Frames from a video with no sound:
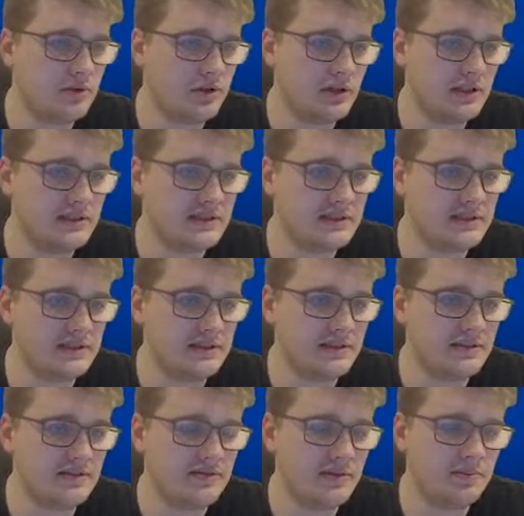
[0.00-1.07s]
word lists.
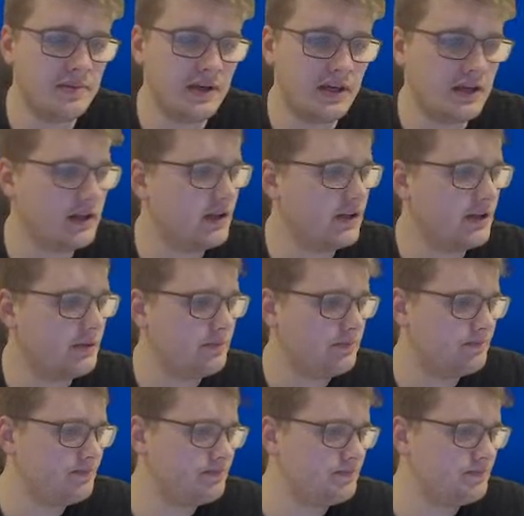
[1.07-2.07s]
EPA, get that.